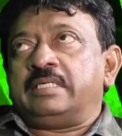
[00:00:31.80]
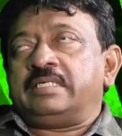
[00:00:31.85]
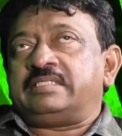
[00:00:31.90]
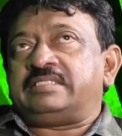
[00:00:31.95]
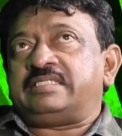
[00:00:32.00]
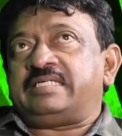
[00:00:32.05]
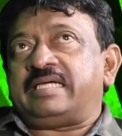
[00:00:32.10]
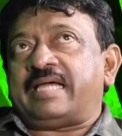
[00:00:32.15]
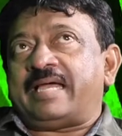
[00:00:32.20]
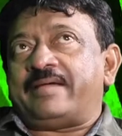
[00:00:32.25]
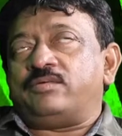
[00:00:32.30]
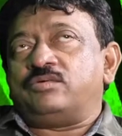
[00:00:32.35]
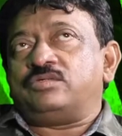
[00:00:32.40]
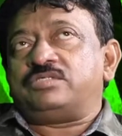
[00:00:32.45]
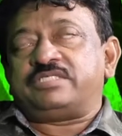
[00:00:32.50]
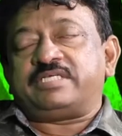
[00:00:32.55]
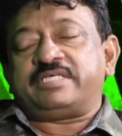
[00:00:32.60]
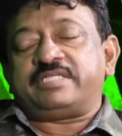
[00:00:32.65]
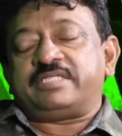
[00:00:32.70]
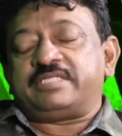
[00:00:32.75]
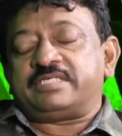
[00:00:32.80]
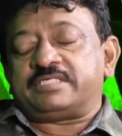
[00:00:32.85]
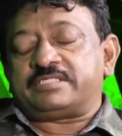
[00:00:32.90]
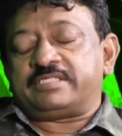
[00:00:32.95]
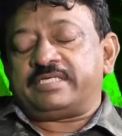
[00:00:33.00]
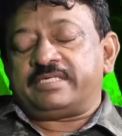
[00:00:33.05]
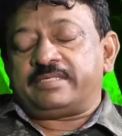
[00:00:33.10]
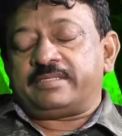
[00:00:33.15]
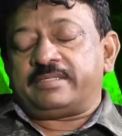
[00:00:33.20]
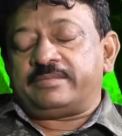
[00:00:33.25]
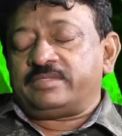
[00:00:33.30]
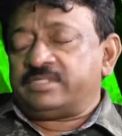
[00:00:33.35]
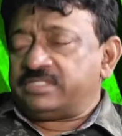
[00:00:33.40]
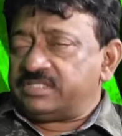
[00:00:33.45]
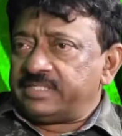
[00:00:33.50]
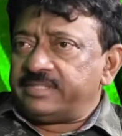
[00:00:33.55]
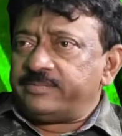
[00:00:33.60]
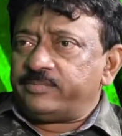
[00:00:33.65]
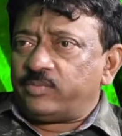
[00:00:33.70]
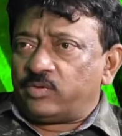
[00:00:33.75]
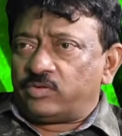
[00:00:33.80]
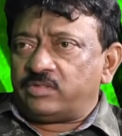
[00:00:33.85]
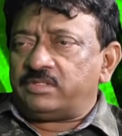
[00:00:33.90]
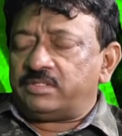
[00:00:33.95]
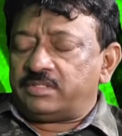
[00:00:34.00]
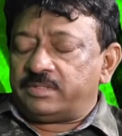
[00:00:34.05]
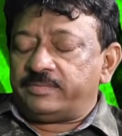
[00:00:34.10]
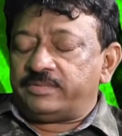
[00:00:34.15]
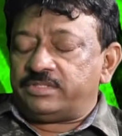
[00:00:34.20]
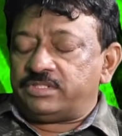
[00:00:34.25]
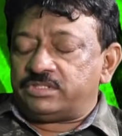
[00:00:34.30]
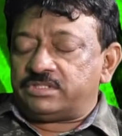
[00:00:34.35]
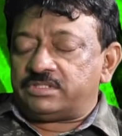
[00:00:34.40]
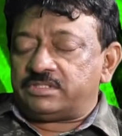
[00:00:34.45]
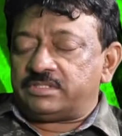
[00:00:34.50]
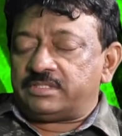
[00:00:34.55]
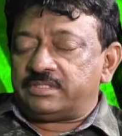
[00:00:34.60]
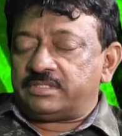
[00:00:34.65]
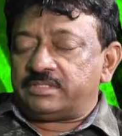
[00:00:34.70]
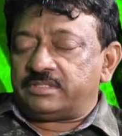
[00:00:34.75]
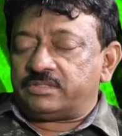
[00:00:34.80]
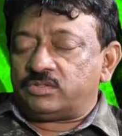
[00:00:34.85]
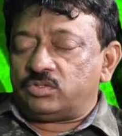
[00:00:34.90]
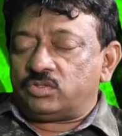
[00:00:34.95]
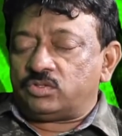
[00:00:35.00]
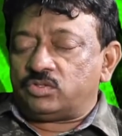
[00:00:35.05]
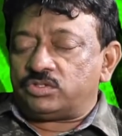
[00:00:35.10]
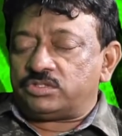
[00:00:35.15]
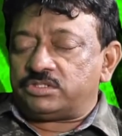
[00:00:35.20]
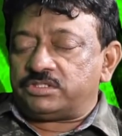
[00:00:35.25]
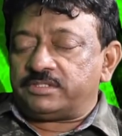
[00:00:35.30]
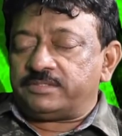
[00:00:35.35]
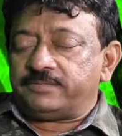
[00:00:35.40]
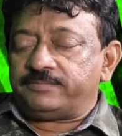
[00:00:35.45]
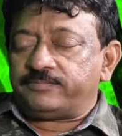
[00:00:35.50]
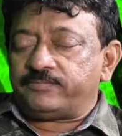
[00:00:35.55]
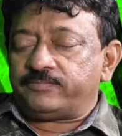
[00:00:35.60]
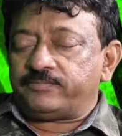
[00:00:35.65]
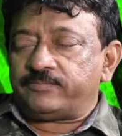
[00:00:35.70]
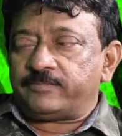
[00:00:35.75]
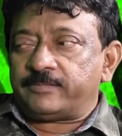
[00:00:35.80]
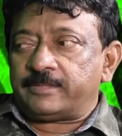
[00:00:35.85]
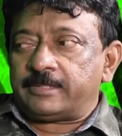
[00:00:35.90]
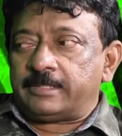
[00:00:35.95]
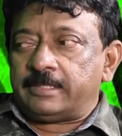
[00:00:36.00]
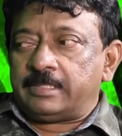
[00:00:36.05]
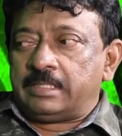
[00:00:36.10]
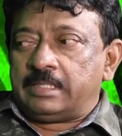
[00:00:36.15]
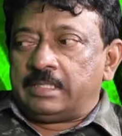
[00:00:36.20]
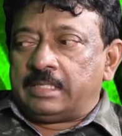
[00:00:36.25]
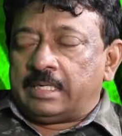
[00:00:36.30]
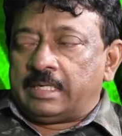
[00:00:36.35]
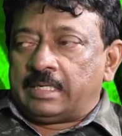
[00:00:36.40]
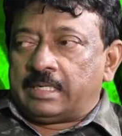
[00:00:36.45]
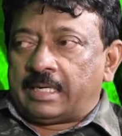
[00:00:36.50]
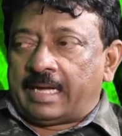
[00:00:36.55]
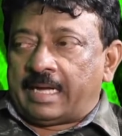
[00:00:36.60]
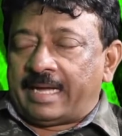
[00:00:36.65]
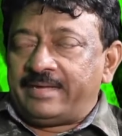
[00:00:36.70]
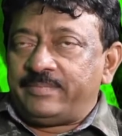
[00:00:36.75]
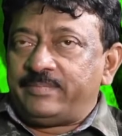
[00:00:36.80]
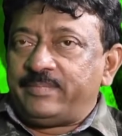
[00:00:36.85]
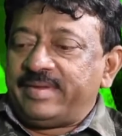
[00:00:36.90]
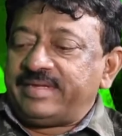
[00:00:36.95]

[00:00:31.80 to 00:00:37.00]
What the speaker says: See, I would say this, yeah, this is important, this is a good question. I